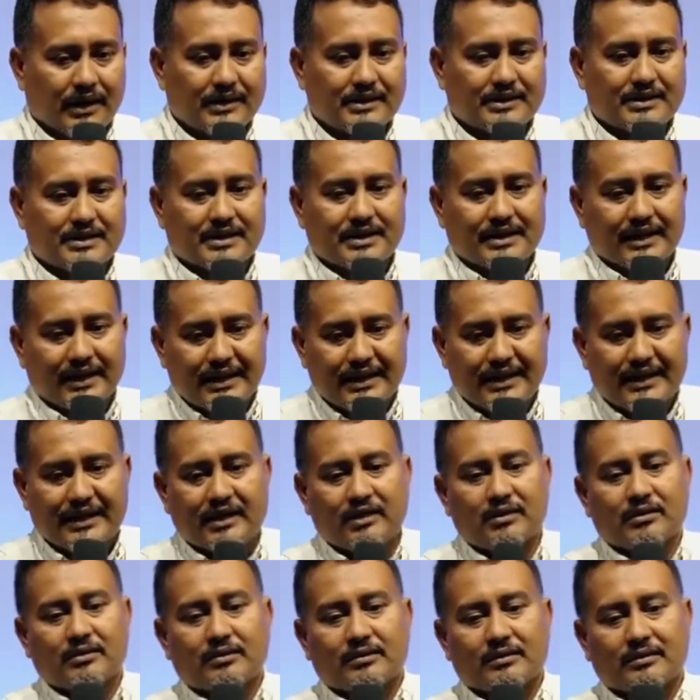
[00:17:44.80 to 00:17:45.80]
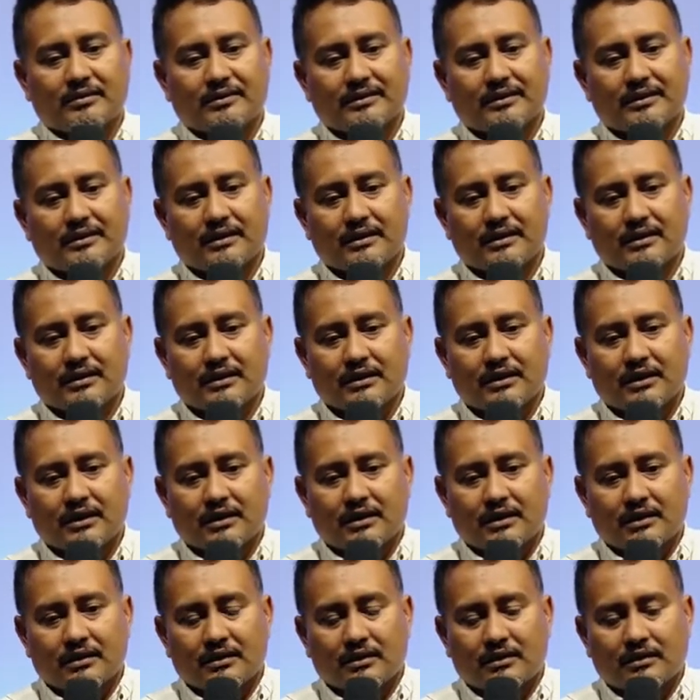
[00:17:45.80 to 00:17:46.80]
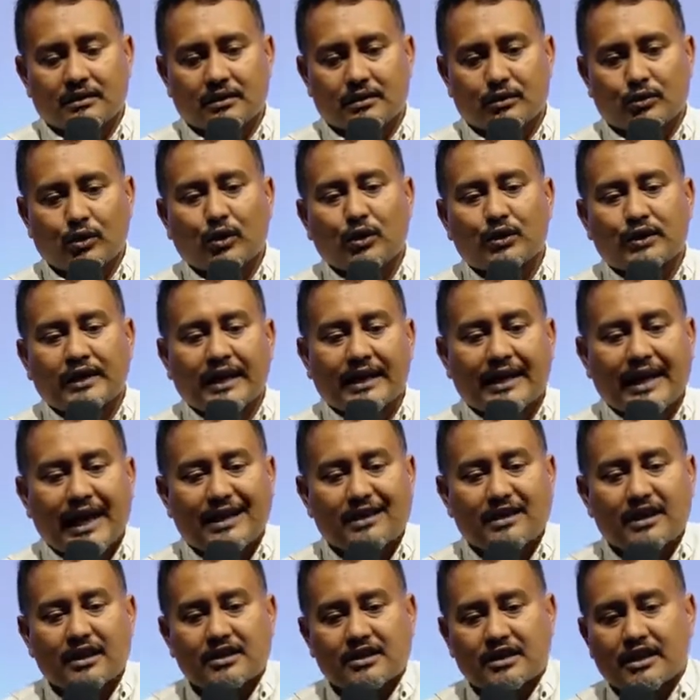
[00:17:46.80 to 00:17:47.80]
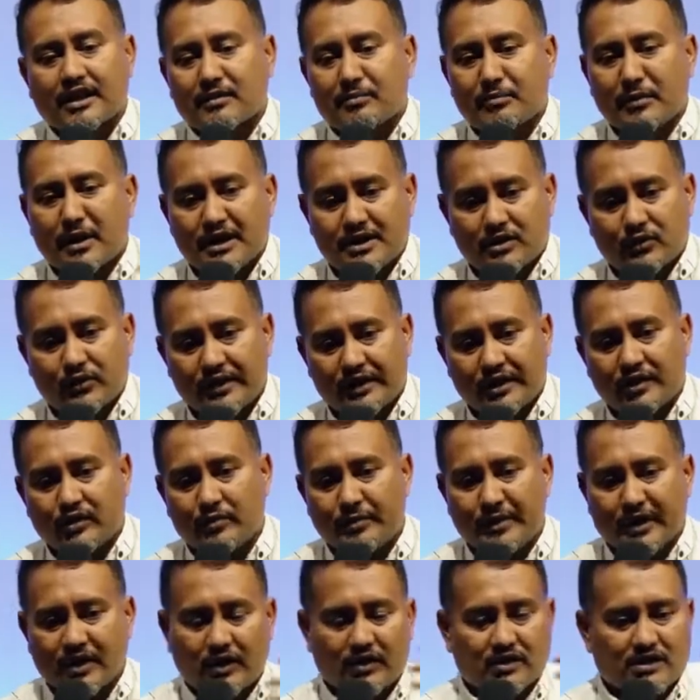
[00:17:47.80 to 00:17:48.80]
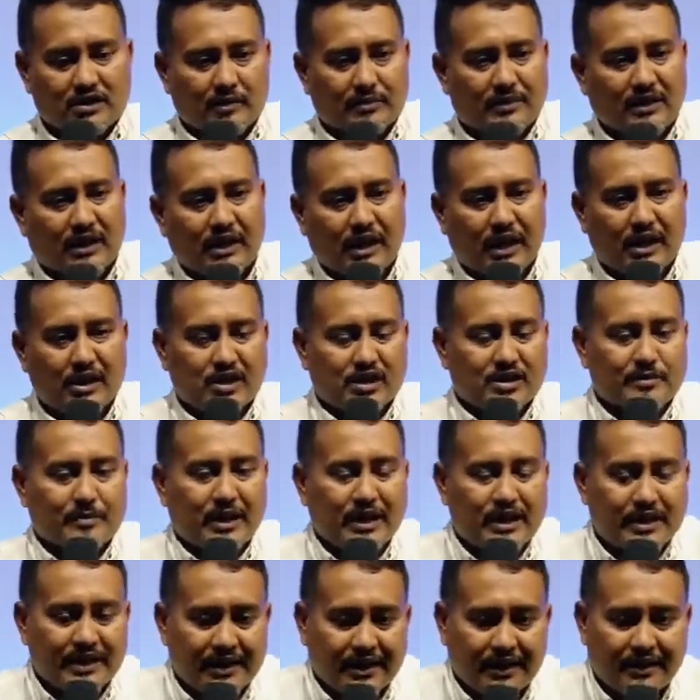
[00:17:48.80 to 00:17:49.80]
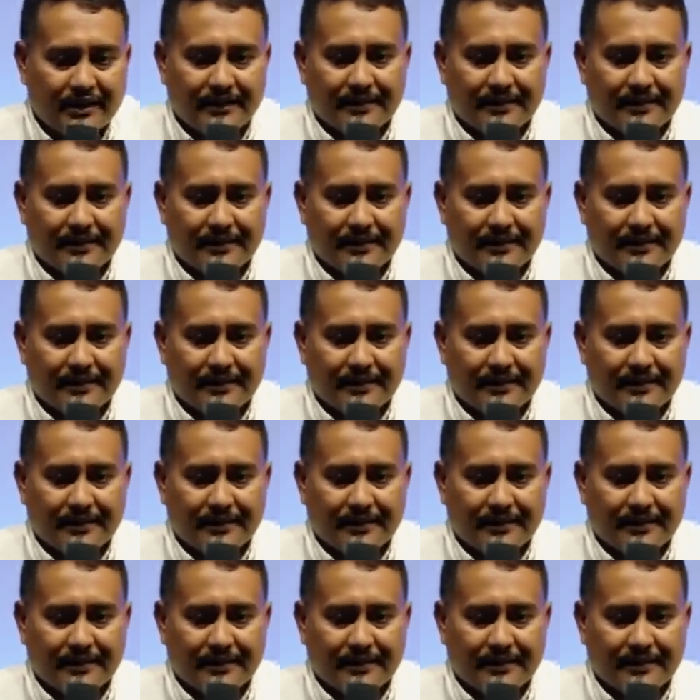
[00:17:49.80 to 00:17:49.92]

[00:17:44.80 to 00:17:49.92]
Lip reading: and seeing you, though they cannot talk much with you because of the language barrier,